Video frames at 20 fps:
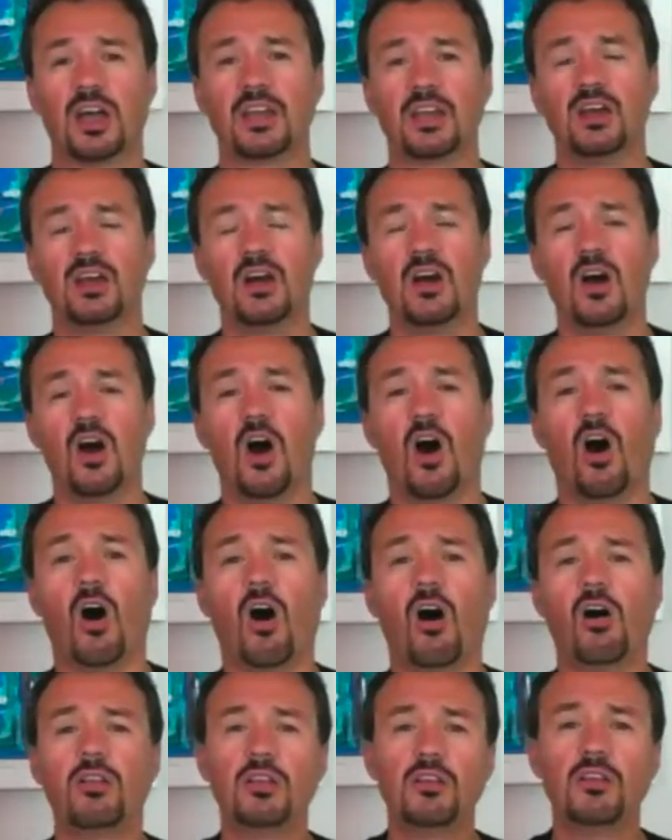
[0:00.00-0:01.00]
And
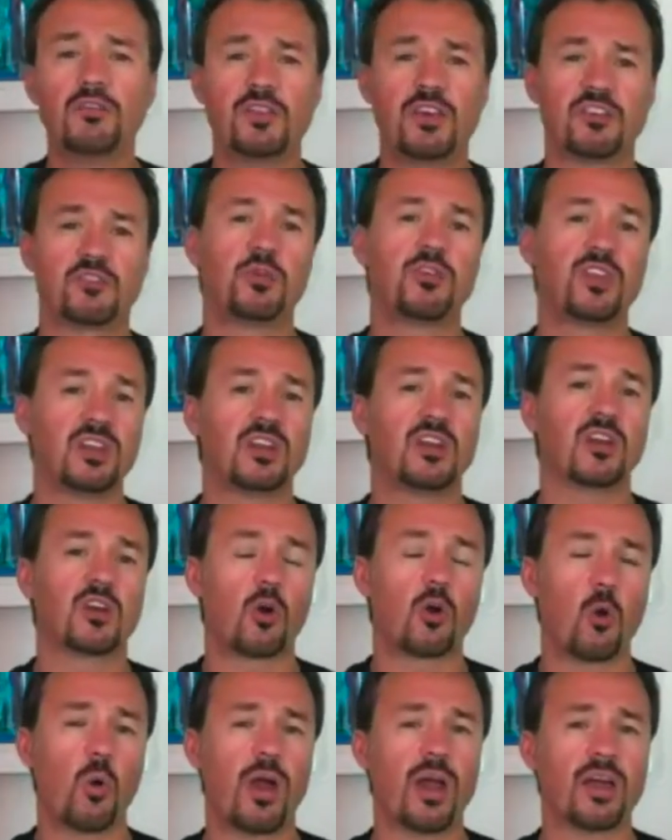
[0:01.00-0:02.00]
all of this was in
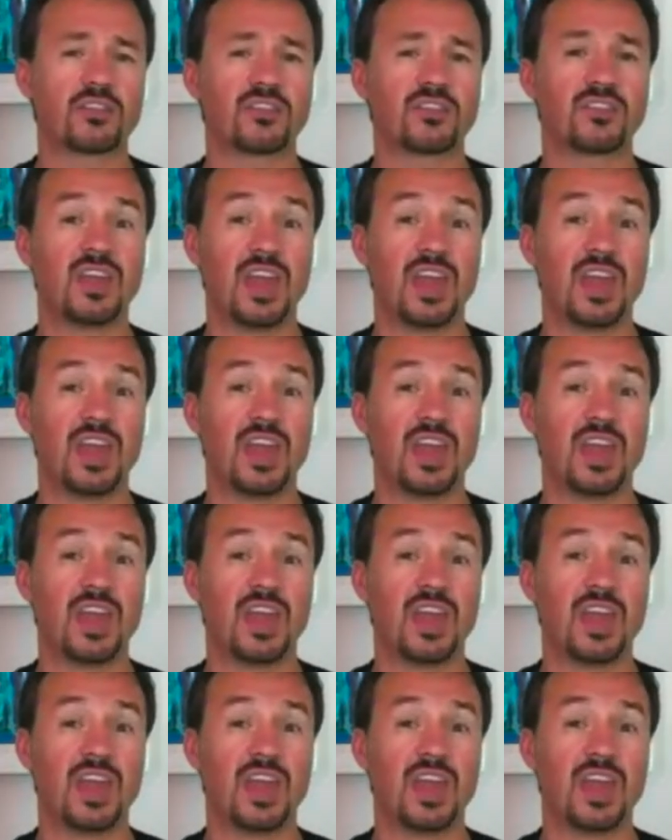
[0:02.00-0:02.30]
a quest